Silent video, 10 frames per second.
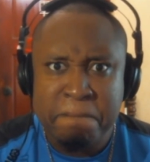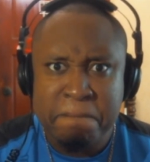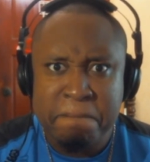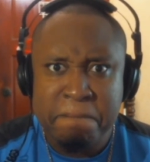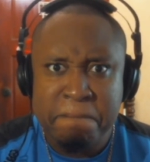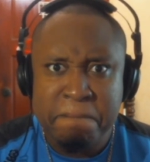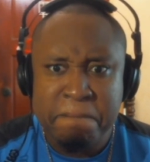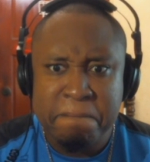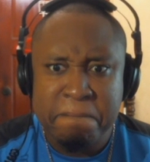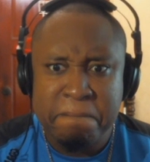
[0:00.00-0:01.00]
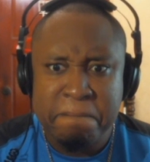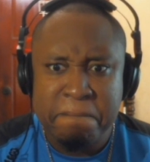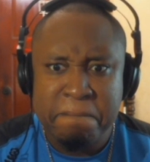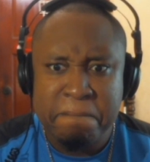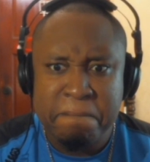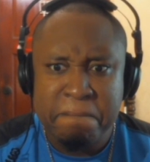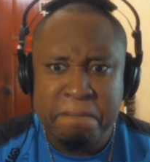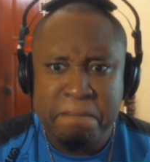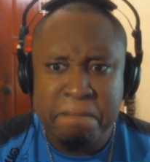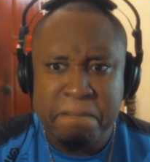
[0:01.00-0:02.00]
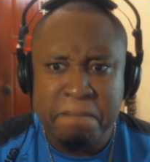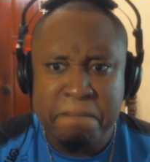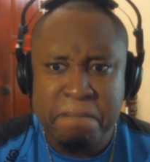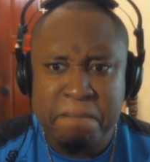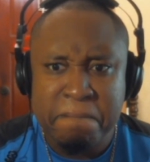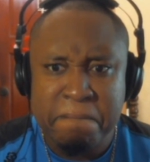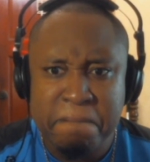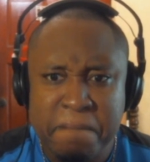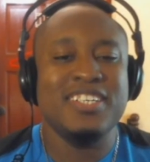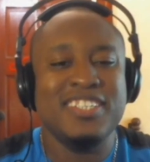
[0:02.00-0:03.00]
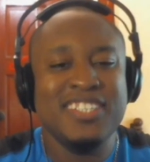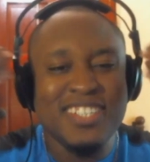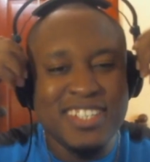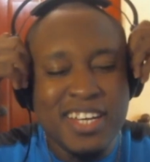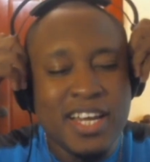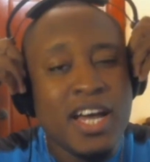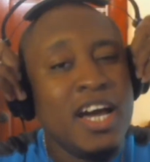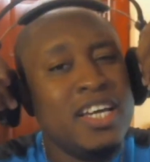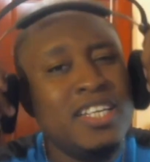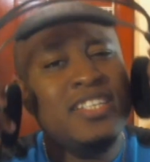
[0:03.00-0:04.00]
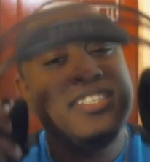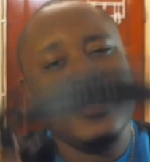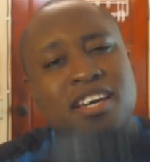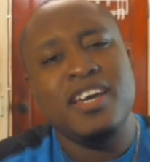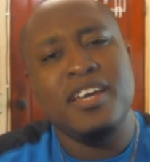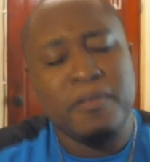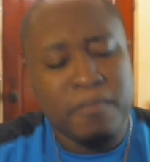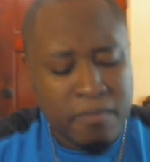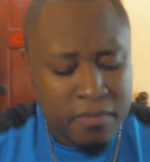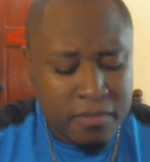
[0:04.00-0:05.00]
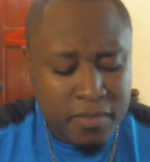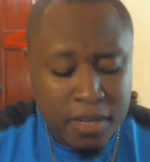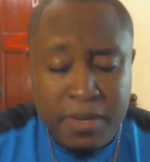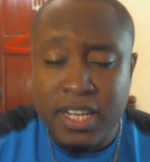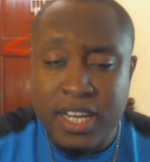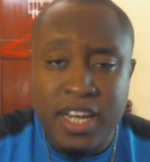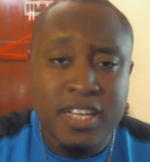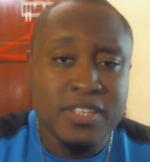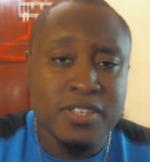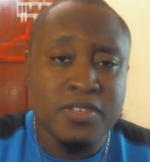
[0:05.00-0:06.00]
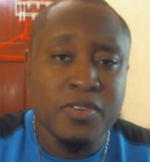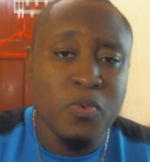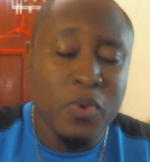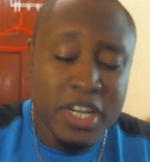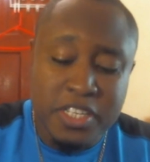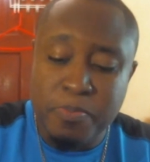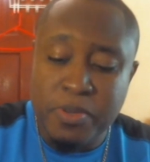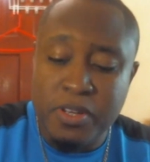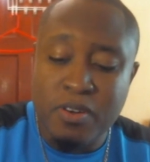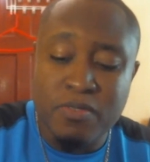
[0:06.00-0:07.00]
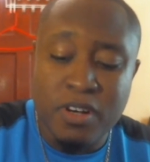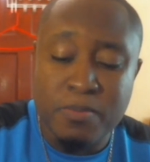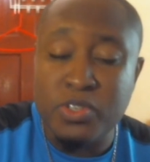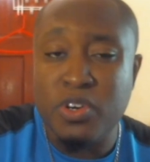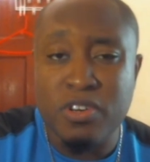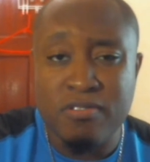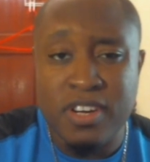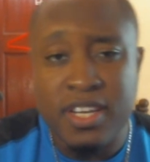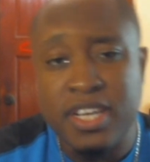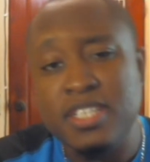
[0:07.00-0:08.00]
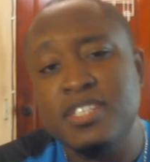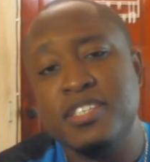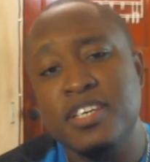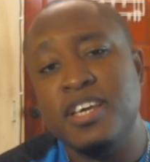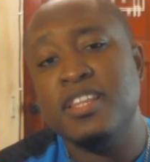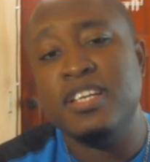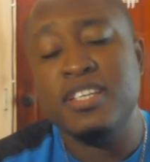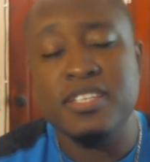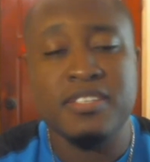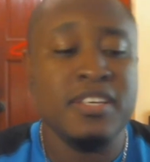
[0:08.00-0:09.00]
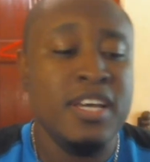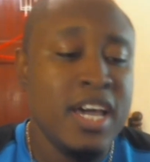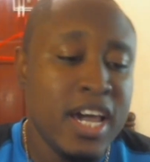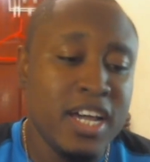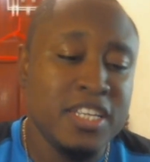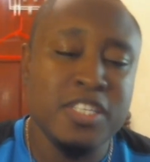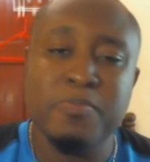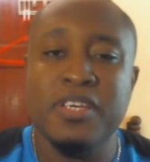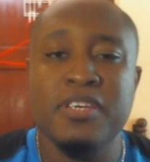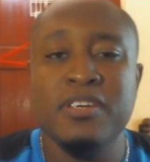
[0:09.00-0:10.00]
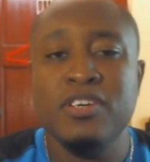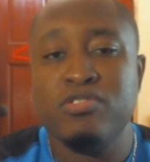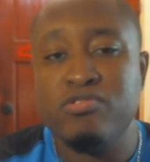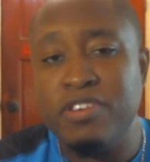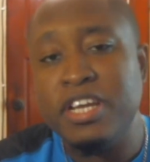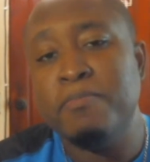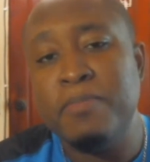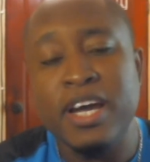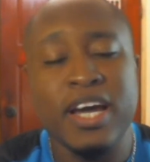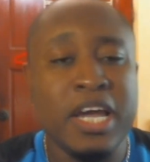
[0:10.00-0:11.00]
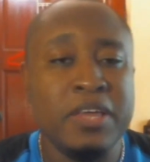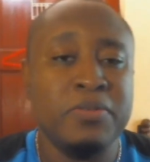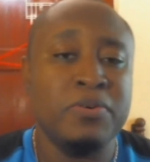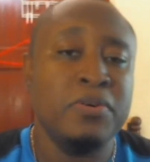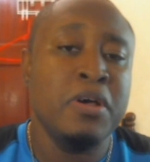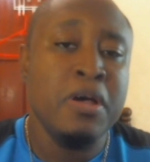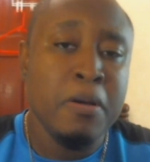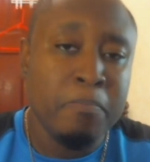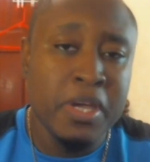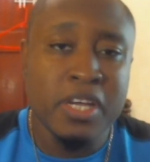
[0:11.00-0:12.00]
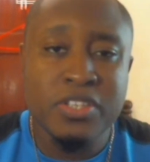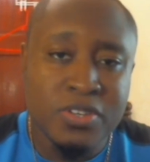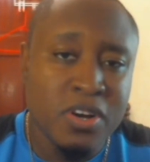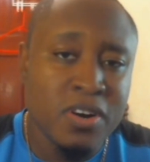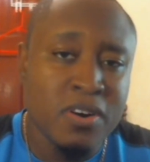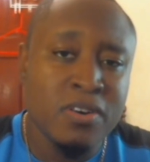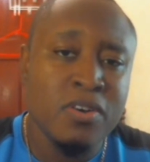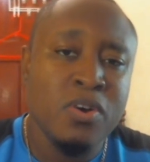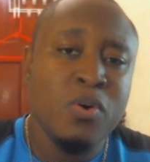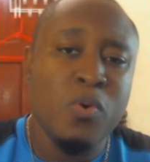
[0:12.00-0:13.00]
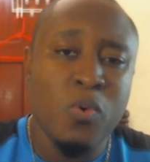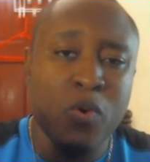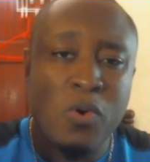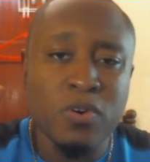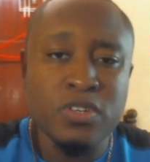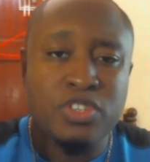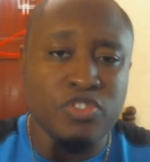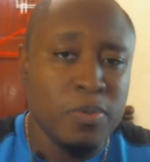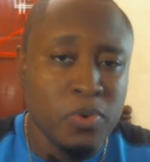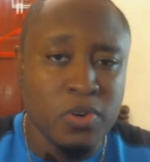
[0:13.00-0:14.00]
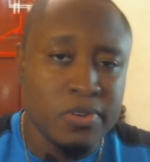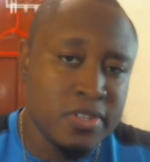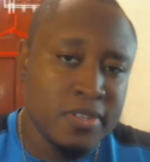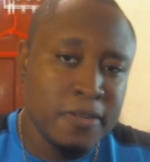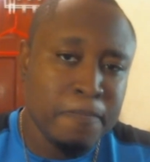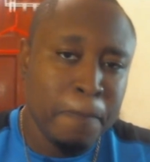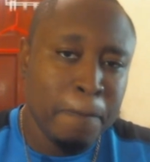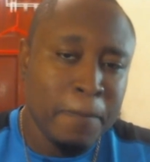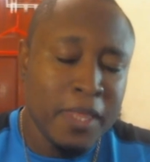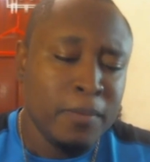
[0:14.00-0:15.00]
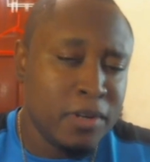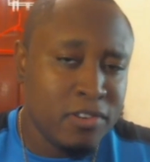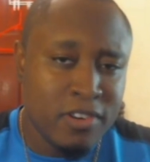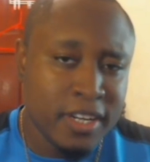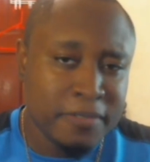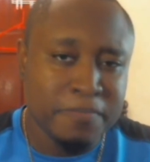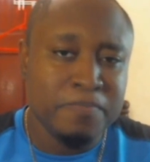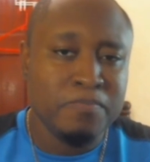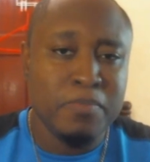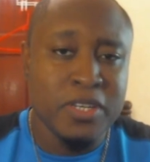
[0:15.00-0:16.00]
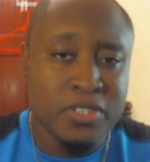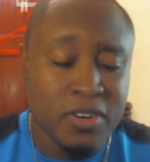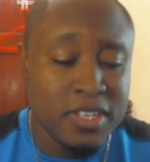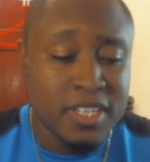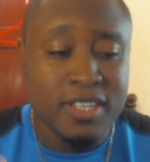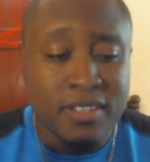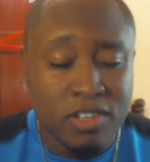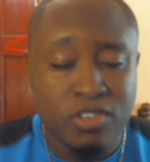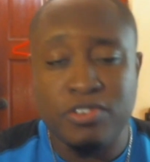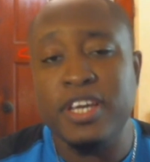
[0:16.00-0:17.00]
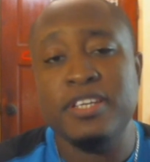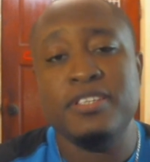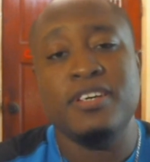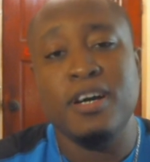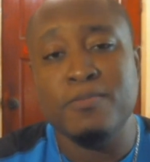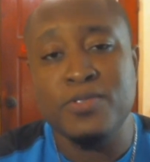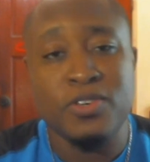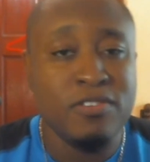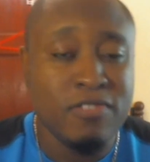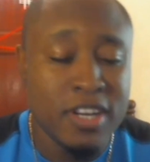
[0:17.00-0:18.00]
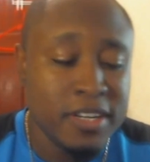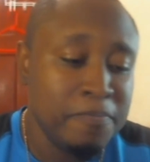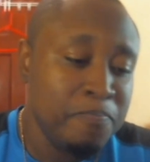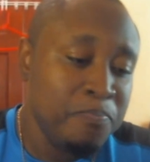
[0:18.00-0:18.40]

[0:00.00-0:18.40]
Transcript: out like that, are you? Uh, I'm a furry mom. I did say in my last Y T P of um, Turning Red, I did say that this has to be created by either Pixar or DreamWorks, and I'm correct. Pixar did create um, Turning Red.